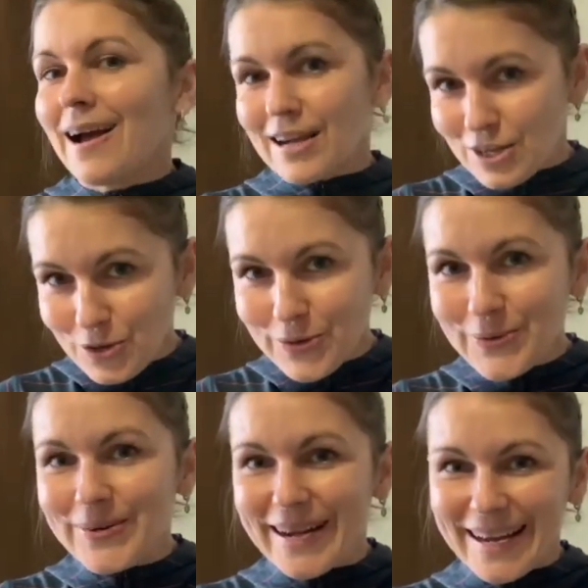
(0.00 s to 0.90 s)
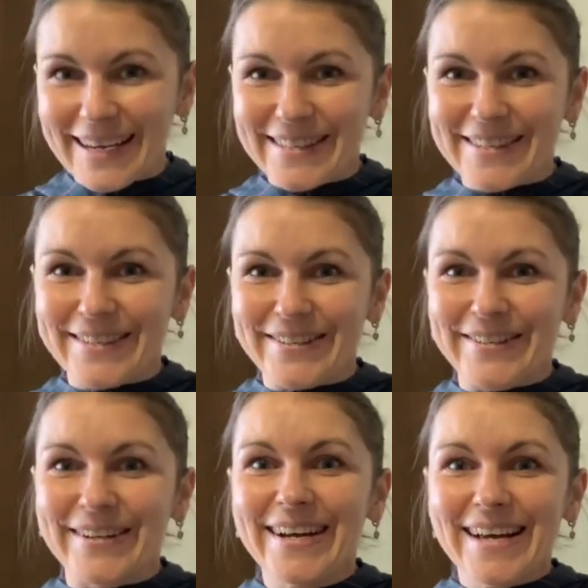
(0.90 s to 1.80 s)
I knew I had
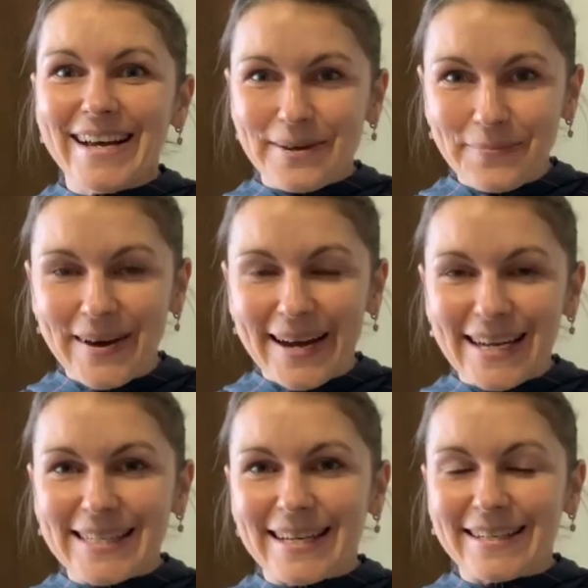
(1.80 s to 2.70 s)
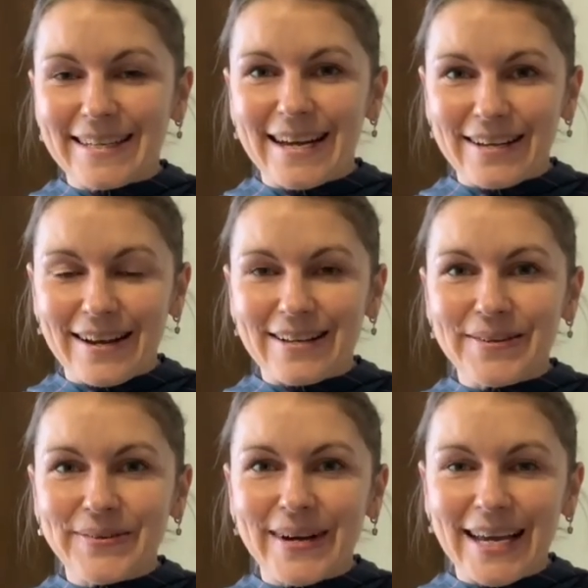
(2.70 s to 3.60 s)
to buy it. I
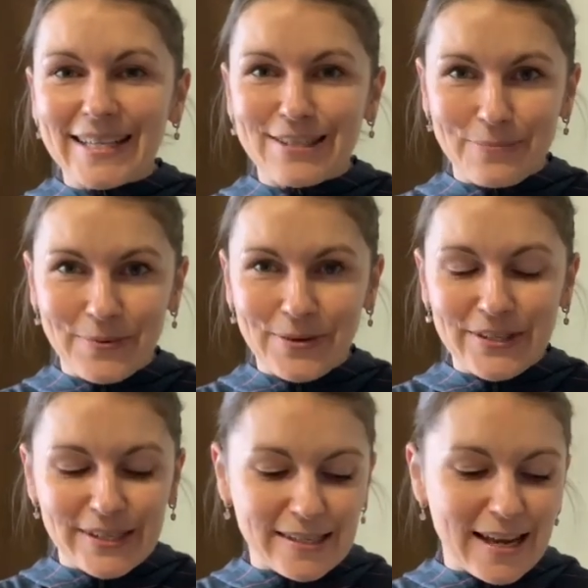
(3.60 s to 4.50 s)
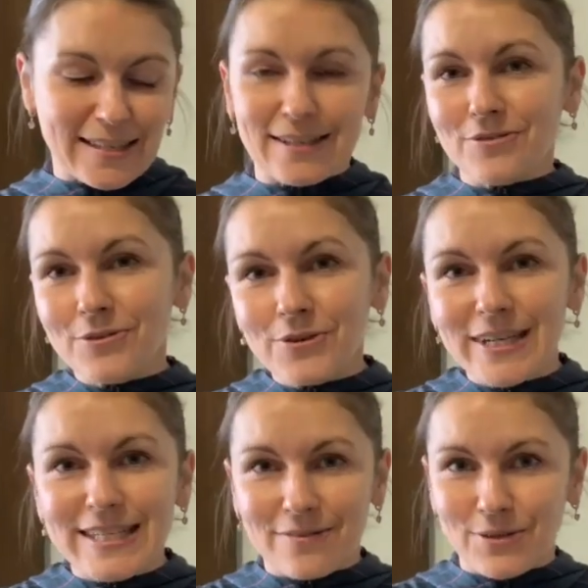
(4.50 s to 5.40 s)
knew I had to purchase it. And of
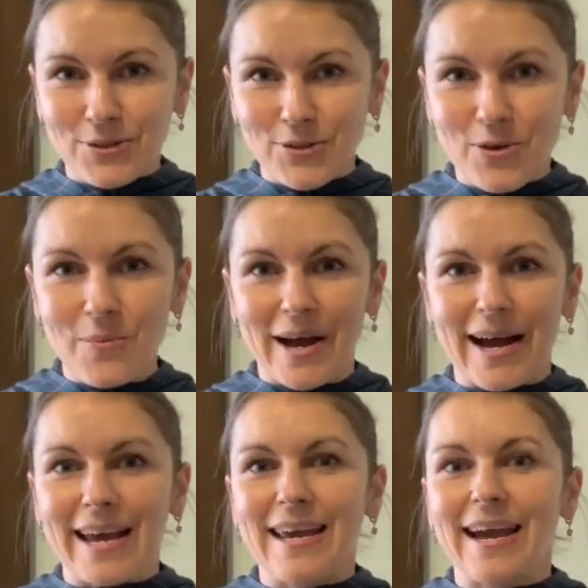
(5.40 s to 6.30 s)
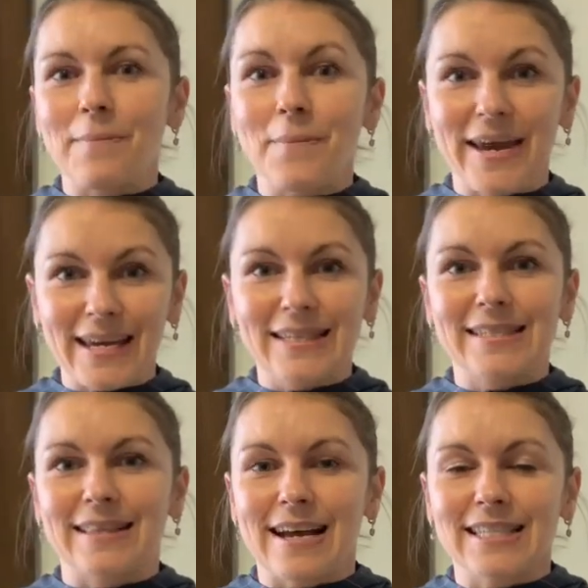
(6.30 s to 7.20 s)
course, if you saw my
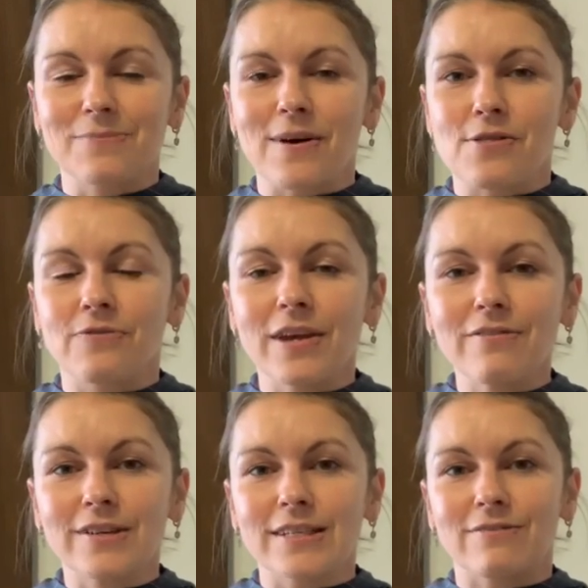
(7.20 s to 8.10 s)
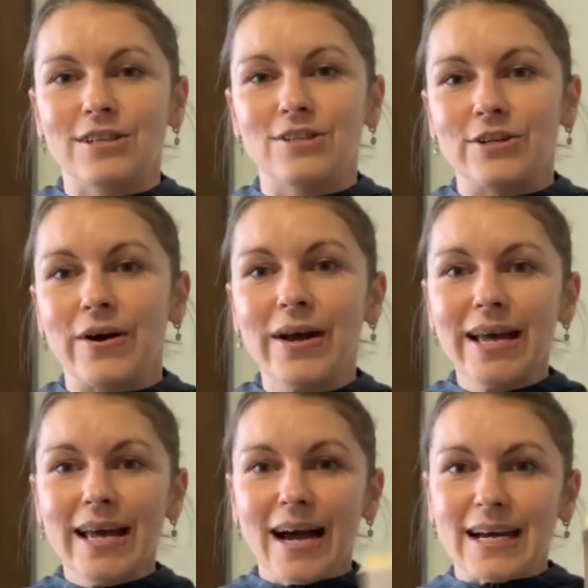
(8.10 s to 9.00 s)
May's last month favorites video,
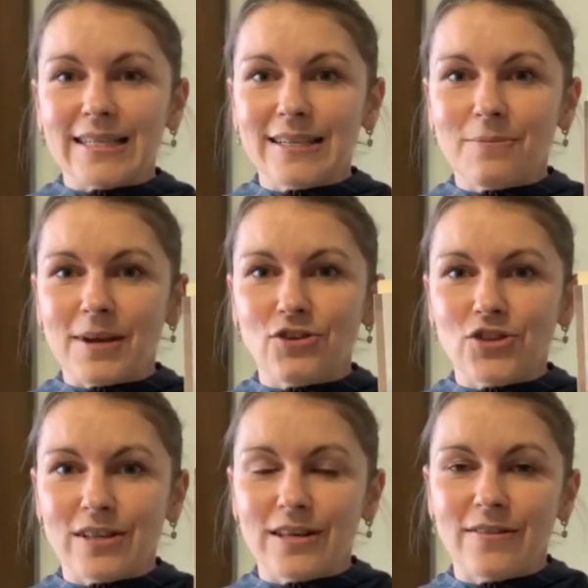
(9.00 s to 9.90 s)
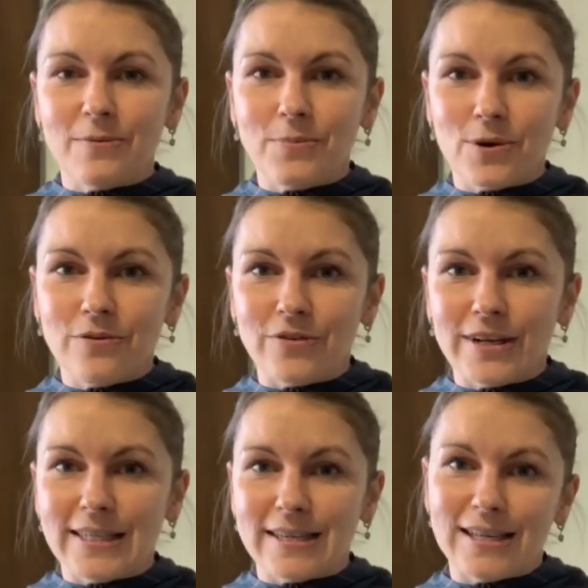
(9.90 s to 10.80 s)
I did mention that the
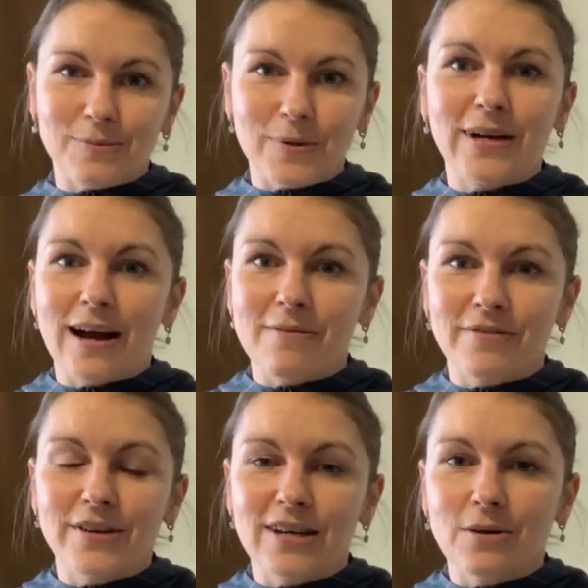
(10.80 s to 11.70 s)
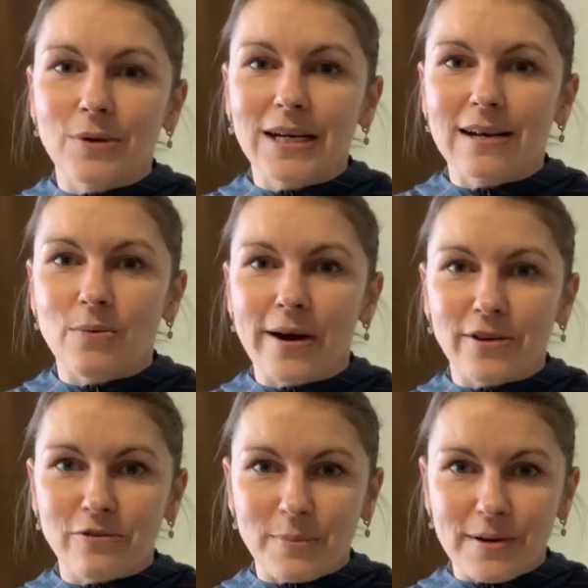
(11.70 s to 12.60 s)
Prophet has become very quickly one
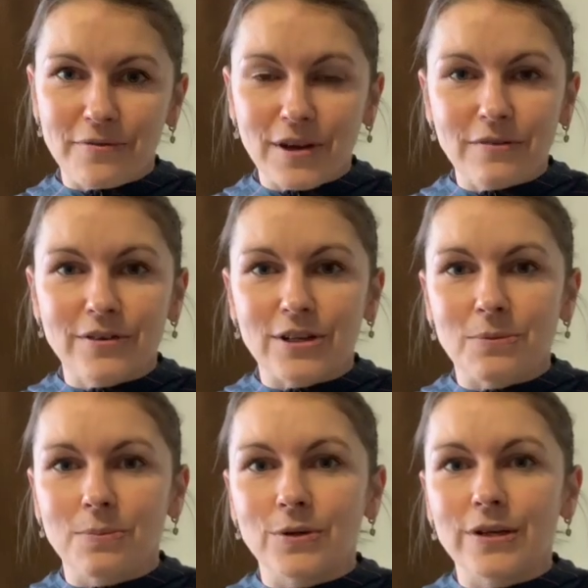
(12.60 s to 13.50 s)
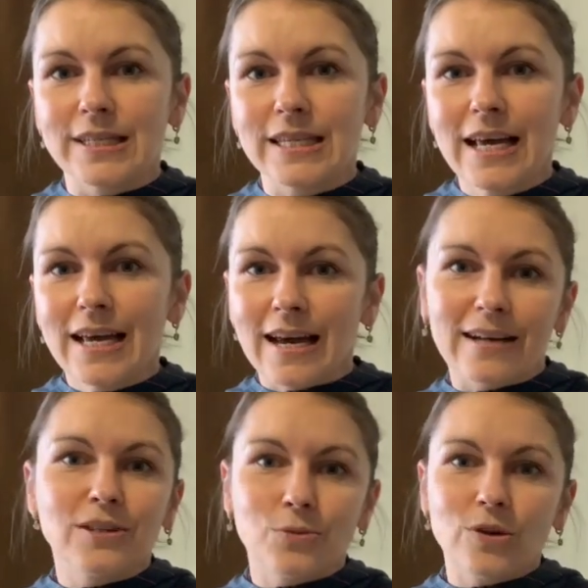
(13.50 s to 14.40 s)
of my favorite books, and
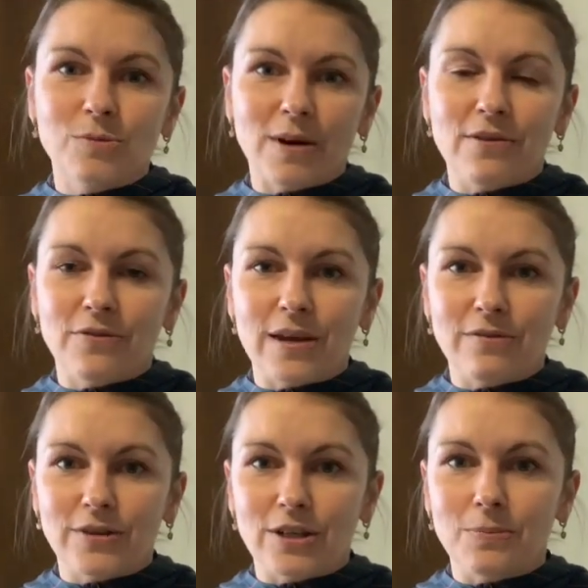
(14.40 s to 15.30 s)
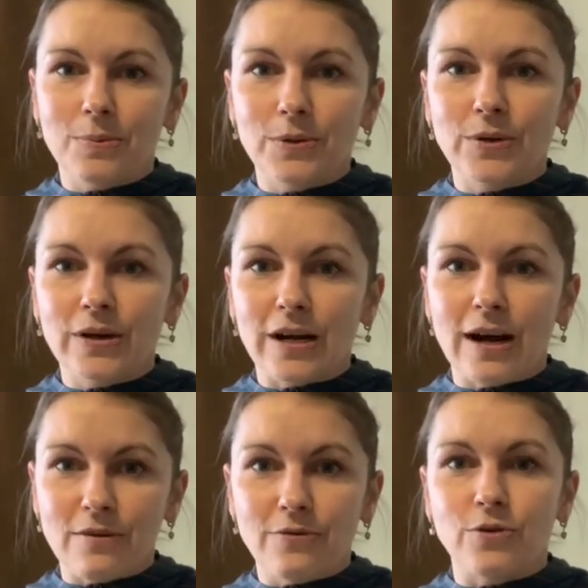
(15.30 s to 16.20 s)
it was my favorite book
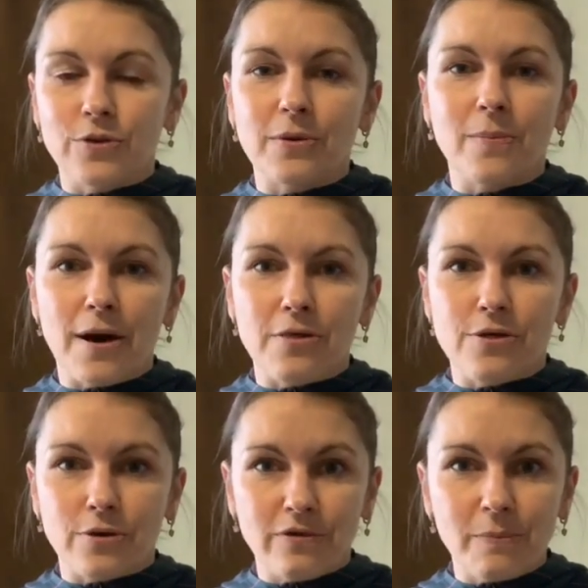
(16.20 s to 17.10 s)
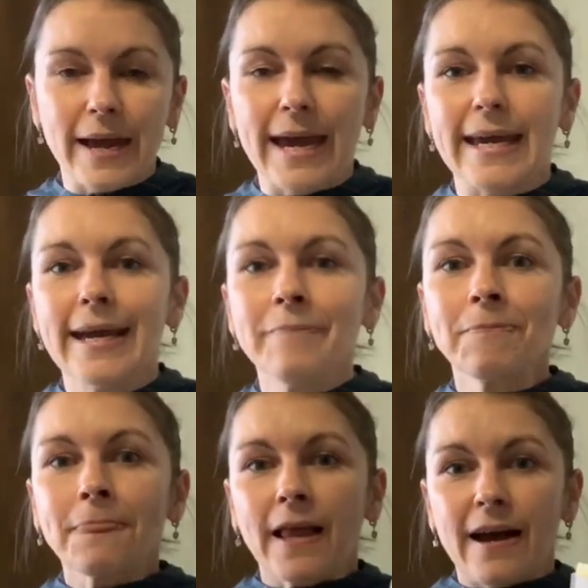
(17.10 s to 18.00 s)
for the month of May.
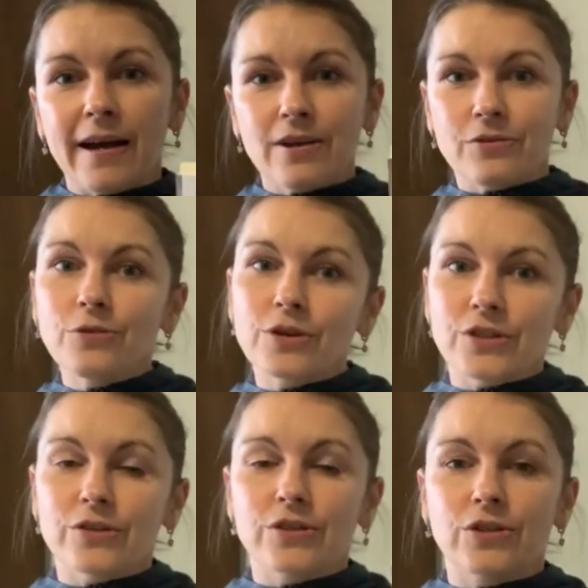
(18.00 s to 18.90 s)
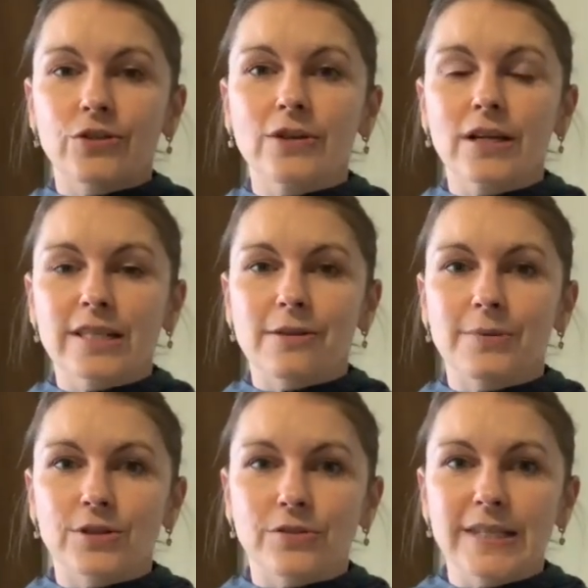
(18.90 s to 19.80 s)
I of course also took a little
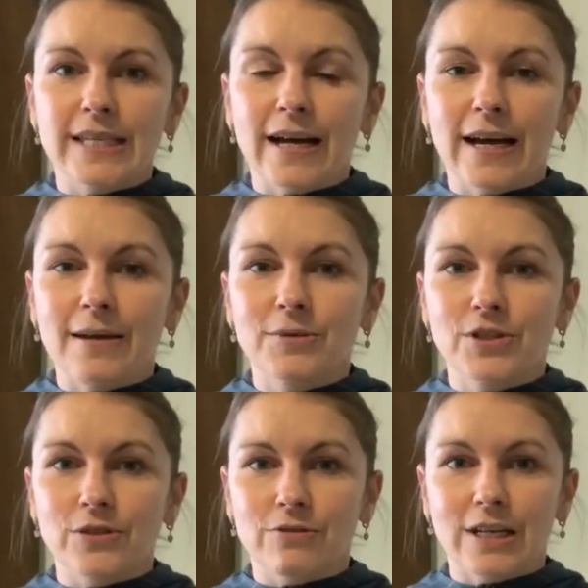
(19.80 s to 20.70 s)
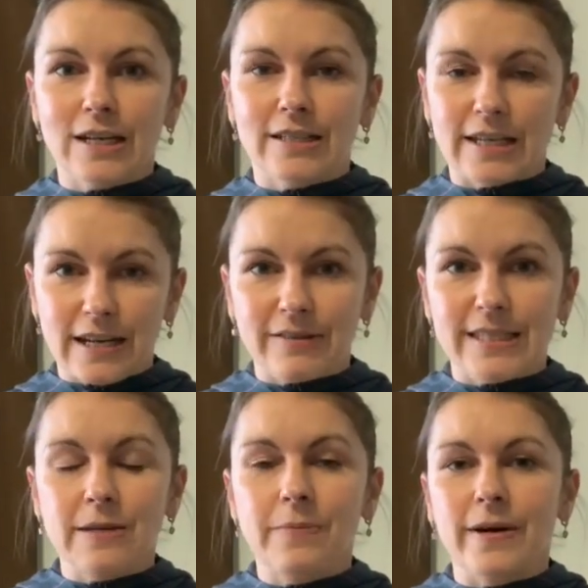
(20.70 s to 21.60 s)
bit of time to really dive
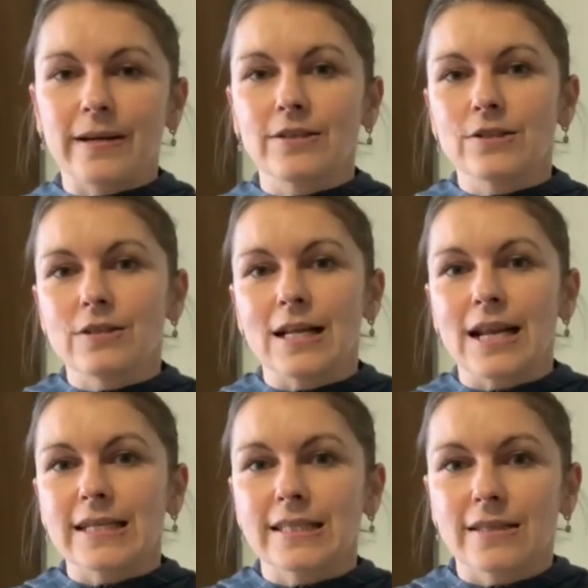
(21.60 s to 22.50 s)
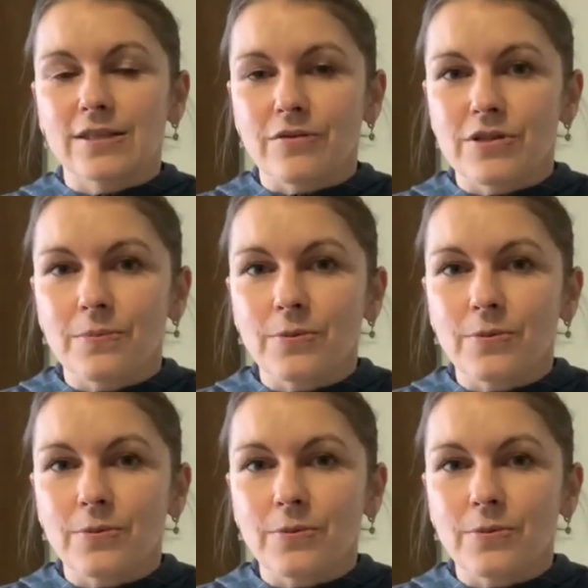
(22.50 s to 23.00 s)
deeper into the lessons of the